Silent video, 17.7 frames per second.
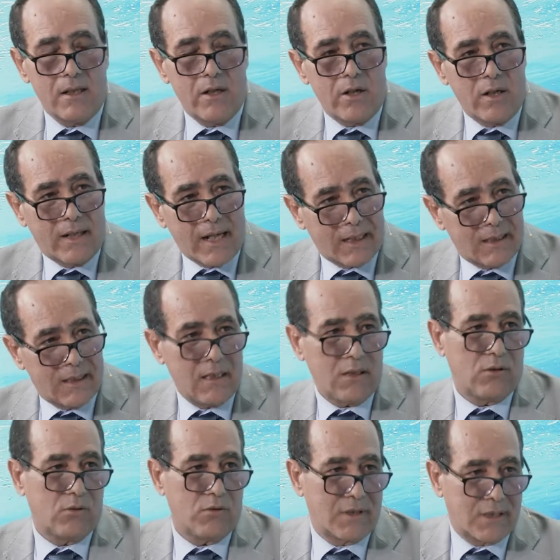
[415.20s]

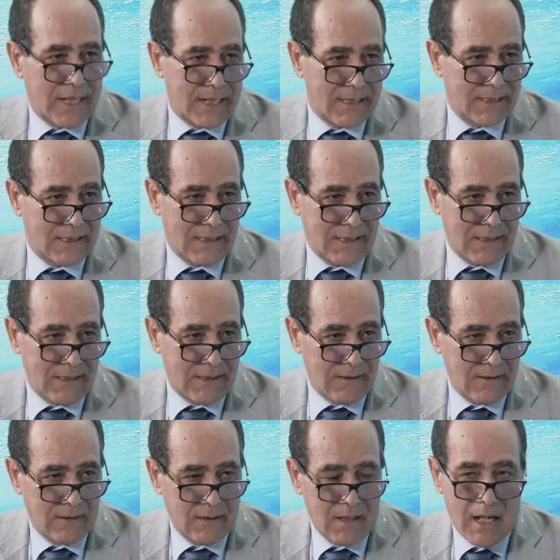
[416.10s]
regarding to scarcity.
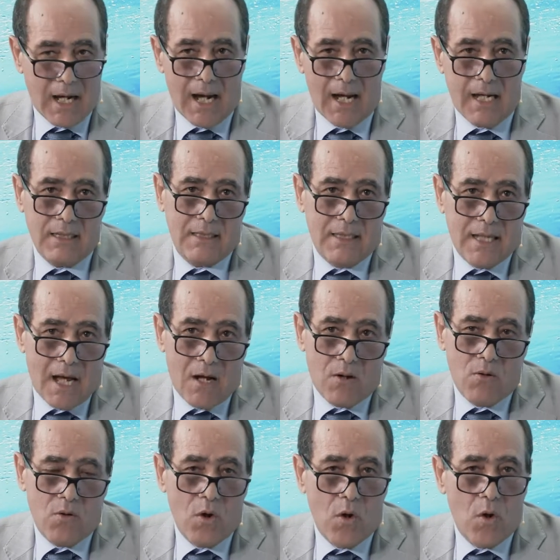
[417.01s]
And
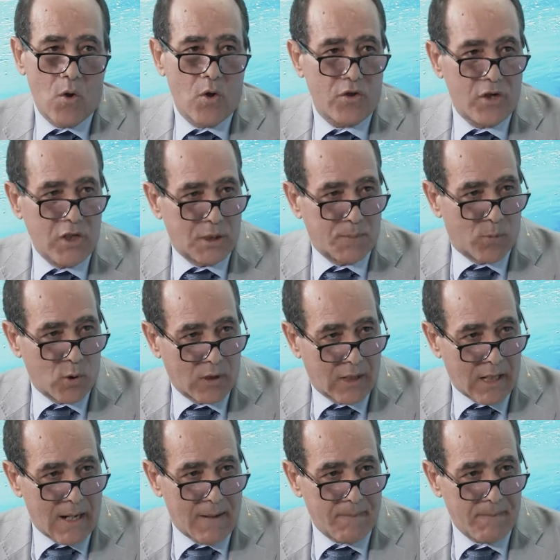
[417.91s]
now this
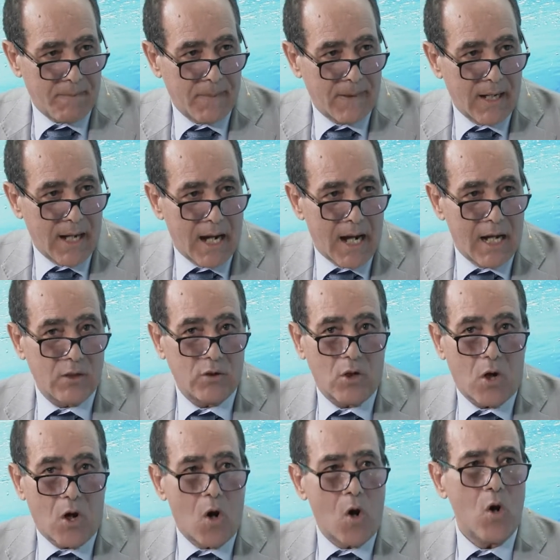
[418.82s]
program and
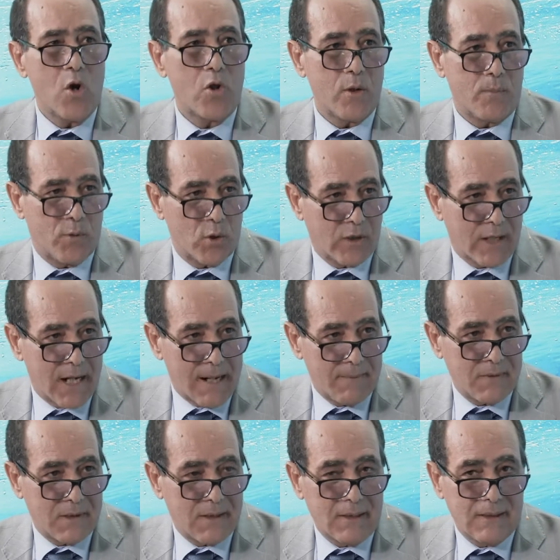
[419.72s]
all the
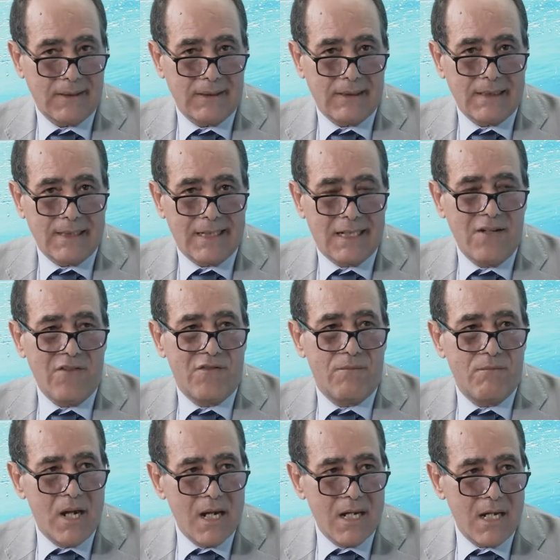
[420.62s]
programs
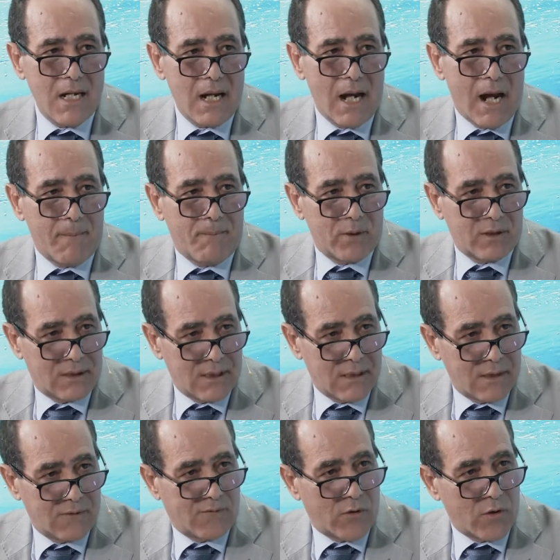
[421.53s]
give many
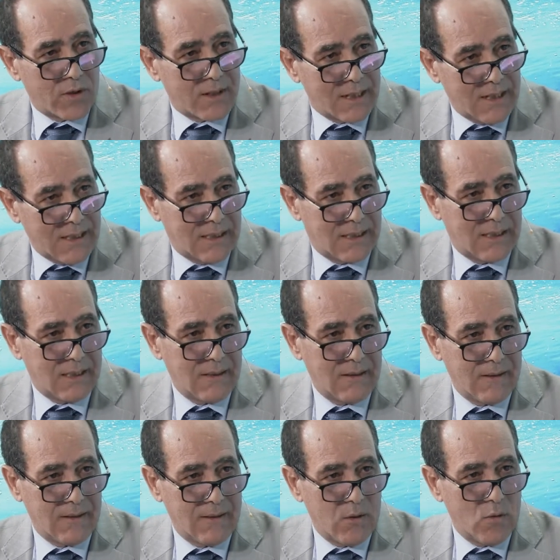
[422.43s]
importance for this
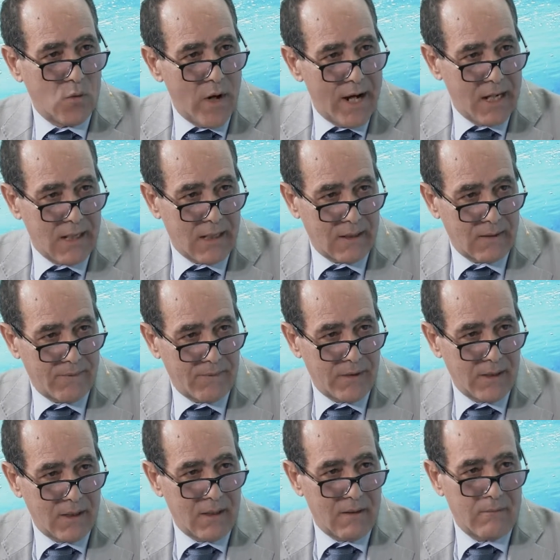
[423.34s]
way,
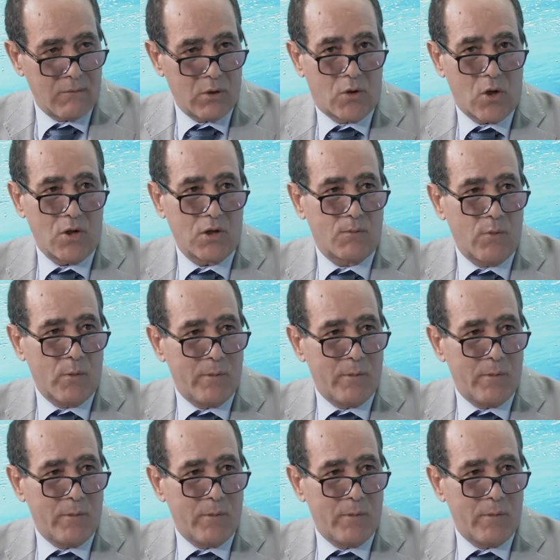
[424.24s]
because